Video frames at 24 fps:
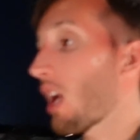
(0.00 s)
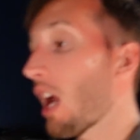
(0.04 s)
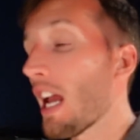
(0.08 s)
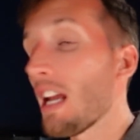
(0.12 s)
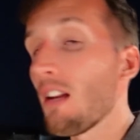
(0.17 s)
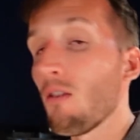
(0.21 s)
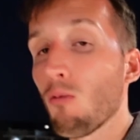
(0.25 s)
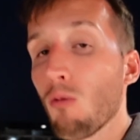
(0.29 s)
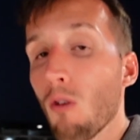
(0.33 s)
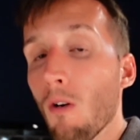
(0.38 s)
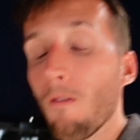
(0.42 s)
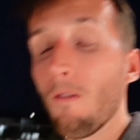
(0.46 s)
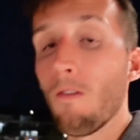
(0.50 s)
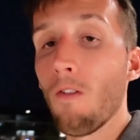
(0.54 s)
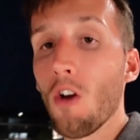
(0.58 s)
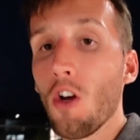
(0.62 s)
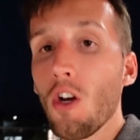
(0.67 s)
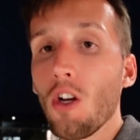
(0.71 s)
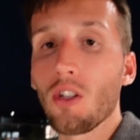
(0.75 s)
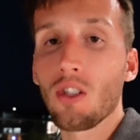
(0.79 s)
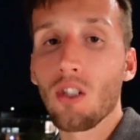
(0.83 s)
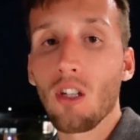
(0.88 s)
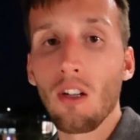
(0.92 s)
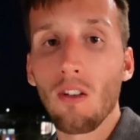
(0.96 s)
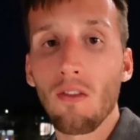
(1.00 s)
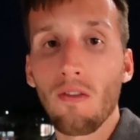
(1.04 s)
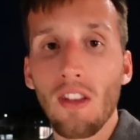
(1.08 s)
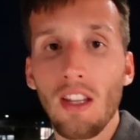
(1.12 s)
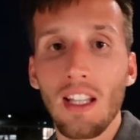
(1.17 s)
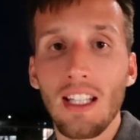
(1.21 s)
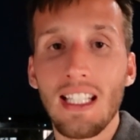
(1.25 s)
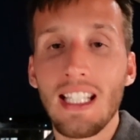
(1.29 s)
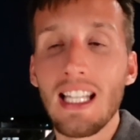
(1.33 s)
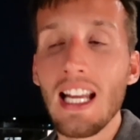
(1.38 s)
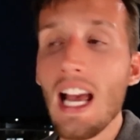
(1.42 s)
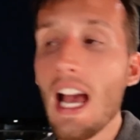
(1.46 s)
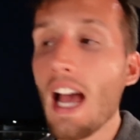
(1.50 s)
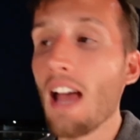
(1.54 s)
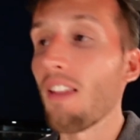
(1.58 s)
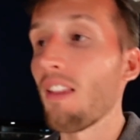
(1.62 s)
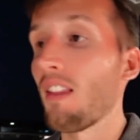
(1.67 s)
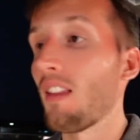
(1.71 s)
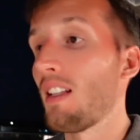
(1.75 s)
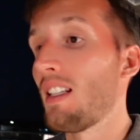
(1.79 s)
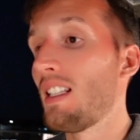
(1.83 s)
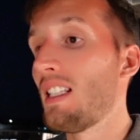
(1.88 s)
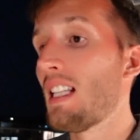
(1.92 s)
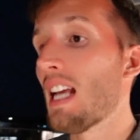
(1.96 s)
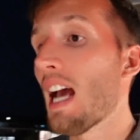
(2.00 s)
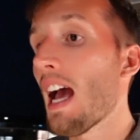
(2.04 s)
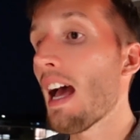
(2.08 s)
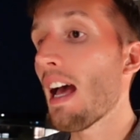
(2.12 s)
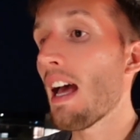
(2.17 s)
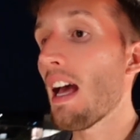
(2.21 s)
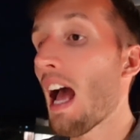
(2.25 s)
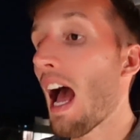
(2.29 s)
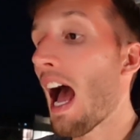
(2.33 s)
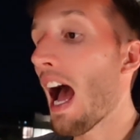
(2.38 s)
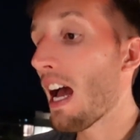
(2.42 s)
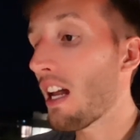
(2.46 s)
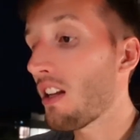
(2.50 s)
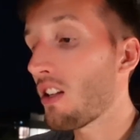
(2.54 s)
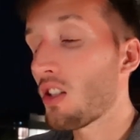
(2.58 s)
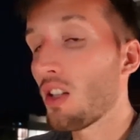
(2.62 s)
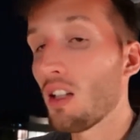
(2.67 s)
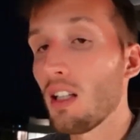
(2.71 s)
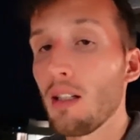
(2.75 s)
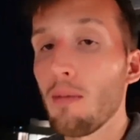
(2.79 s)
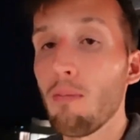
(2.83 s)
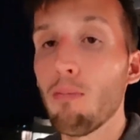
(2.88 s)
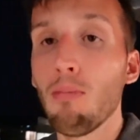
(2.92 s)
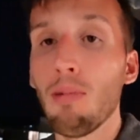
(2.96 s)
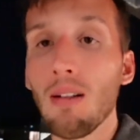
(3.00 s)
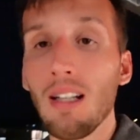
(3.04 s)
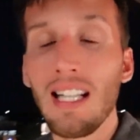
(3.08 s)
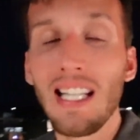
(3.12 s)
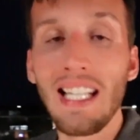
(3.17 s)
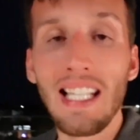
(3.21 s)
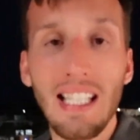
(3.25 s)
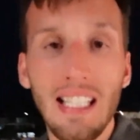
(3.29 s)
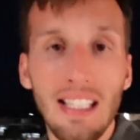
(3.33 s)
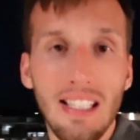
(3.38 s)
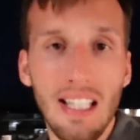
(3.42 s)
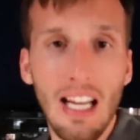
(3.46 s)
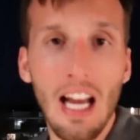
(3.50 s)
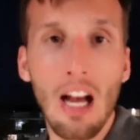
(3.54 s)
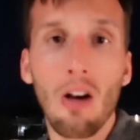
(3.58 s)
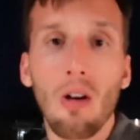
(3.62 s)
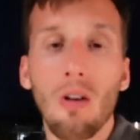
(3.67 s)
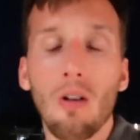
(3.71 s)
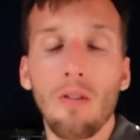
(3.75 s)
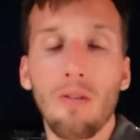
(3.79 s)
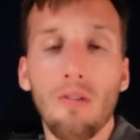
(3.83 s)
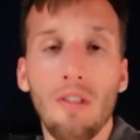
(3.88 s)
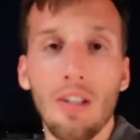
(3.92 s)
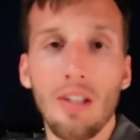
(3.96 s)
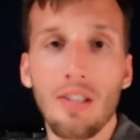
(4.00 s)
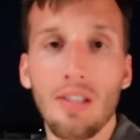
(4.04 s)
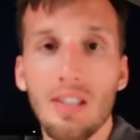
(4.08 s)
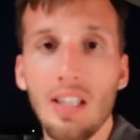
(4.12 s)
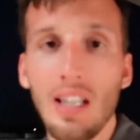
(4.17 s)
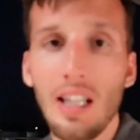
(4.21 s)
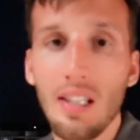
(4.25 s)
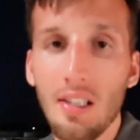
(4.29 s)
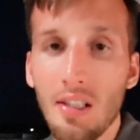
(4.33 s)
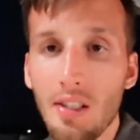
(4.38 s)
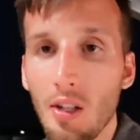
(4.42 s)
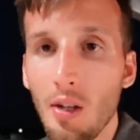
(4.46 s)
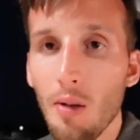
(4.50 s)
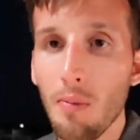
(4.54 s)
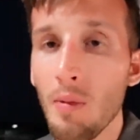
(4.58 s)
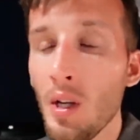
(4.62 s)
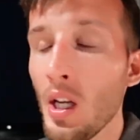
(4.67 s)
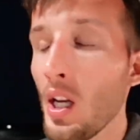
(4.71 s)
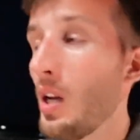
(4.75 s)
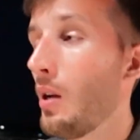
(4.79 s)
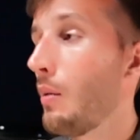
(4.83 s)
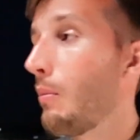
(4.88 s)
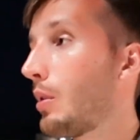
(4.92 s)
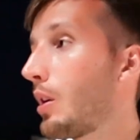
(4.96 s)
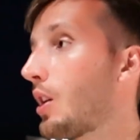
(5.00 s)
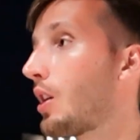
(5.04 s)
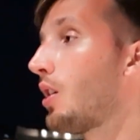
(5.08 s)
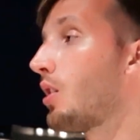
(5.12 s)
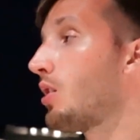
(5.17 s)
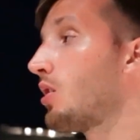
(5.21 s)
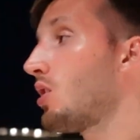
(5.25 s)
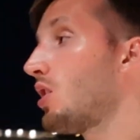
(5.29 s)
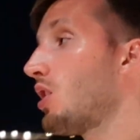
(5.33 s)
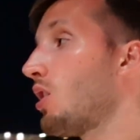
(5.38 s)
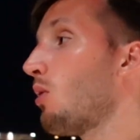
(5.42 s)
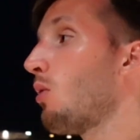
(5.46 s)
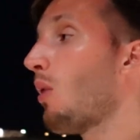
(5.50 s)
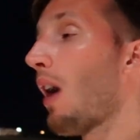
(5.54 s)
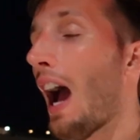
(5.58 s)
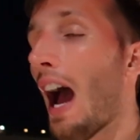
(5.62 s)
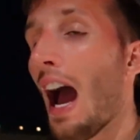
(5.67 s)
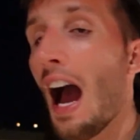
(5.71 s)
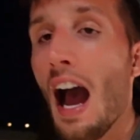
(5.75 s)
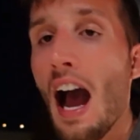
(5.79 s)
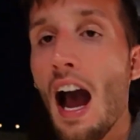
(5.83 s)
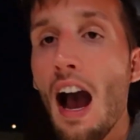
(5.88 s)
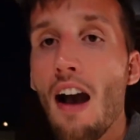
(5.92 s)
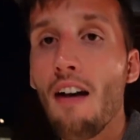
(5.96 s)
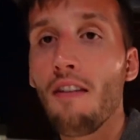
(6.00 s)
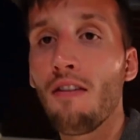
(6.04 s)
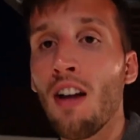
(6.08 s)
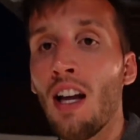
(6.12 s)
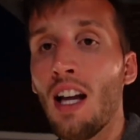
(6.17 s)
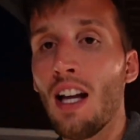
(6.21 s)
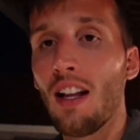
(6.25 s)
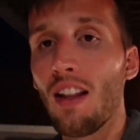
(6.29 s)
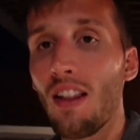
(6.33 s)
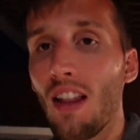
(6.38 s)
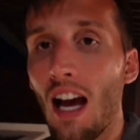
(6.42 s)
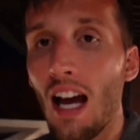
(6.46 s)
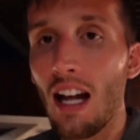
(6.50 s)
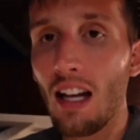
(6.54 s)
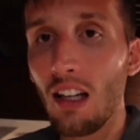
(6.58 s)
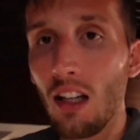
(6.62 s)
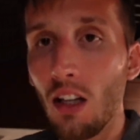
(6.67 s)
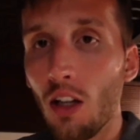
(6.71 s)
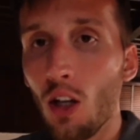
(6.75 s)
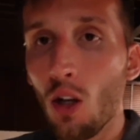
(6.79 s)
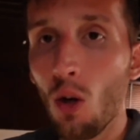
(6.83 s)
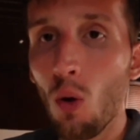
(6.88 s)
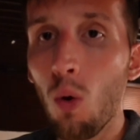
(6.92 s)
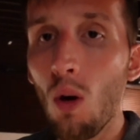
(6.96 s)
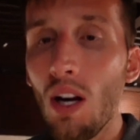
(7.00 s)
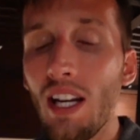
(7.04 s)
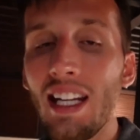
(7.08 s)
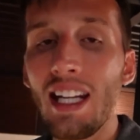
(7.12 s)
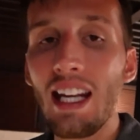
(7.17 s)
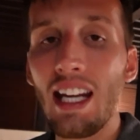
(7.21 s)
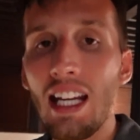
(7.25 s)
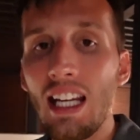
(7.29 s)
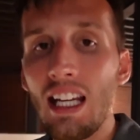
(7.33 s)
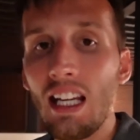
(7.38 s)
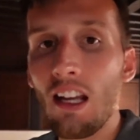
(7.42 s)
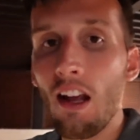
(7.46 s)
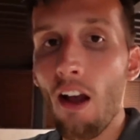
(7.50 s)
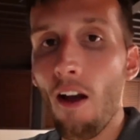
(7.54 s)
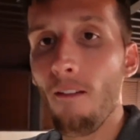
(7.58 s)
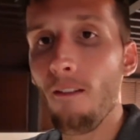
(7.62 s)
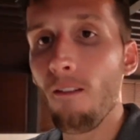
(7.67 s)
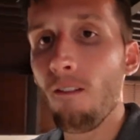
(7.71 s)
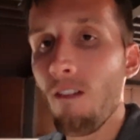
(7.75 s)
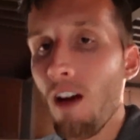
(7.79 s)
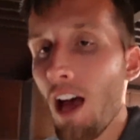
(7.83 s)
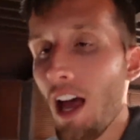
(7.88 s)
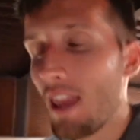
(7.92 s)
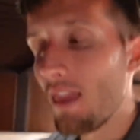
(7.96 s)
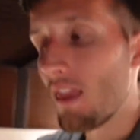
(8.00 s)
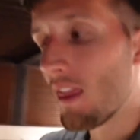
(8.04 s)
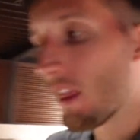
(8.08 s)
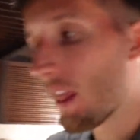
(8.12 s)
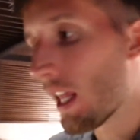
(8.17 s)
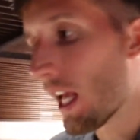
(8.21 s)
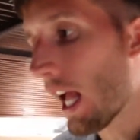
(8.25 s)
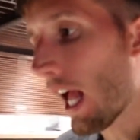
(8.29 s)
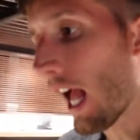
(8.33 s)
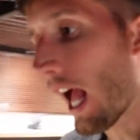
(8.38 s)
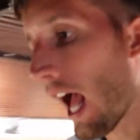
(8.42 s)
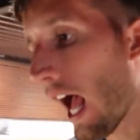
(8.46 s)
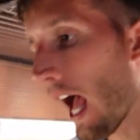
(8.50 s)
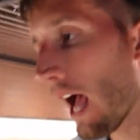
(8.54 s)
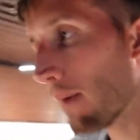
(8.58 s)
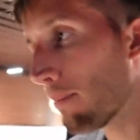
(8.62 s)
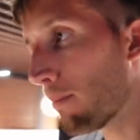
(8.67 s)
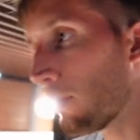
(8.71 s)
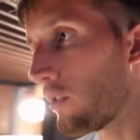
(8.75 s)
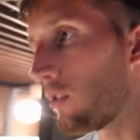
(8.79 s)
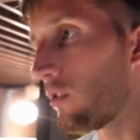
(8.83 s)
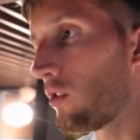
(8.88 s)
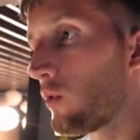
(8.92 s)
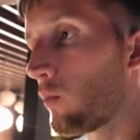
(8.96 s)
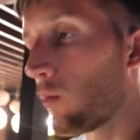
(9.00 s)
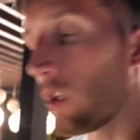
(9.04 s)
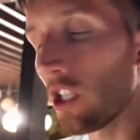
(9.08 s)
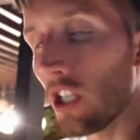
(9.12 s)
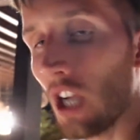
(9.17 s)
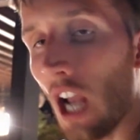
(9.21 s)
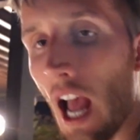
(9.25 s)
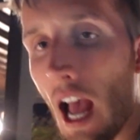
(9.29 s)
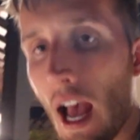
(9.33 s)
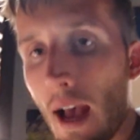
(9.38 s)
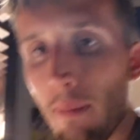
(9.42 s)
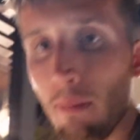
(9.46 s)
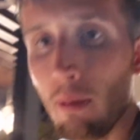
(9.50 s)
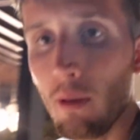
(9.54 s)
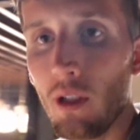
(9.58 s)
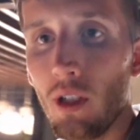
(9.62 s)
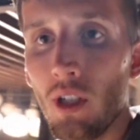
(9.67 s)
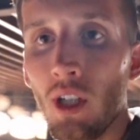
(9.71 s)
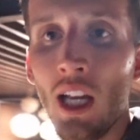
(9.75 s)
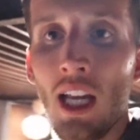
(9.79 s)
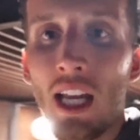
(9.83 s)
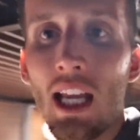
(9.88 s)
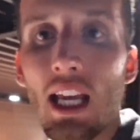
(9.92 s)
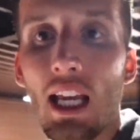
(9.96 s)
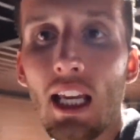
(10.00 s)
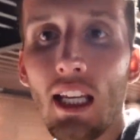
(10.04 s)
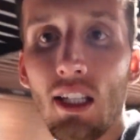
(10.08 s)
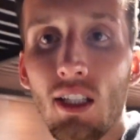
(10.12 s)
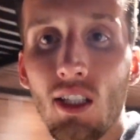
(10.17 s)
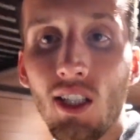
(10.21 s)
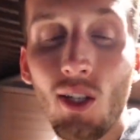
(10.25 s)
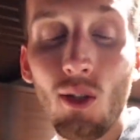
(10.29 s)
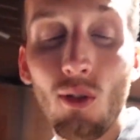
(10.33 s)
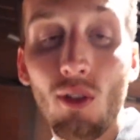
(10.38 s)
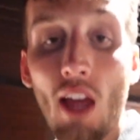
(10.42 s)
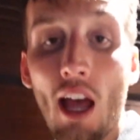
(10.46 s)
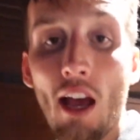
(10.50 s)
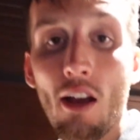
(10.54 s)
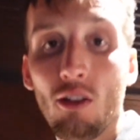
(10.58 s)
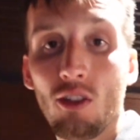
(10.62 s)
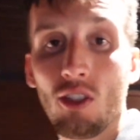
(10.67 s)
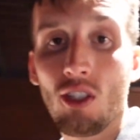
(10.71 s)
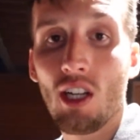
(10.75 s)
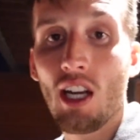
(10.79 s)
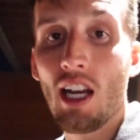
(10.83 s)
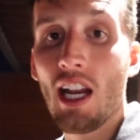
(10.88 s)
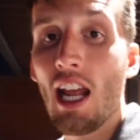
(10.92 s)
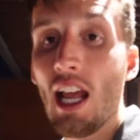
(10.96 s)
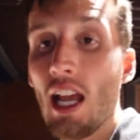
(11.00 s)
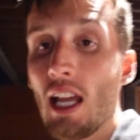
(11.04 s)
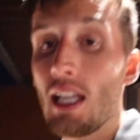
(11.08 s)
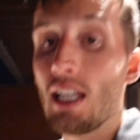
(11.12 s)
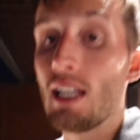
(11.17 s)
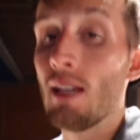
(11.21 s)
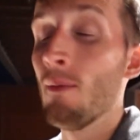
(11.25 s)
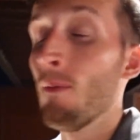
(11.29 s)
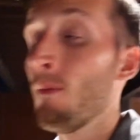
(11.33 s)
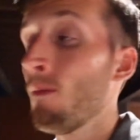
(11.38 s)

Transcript: a reversal of the debt. The debt actually bleeds out of the system because you have that liquidity event that happens, which happened in 2008.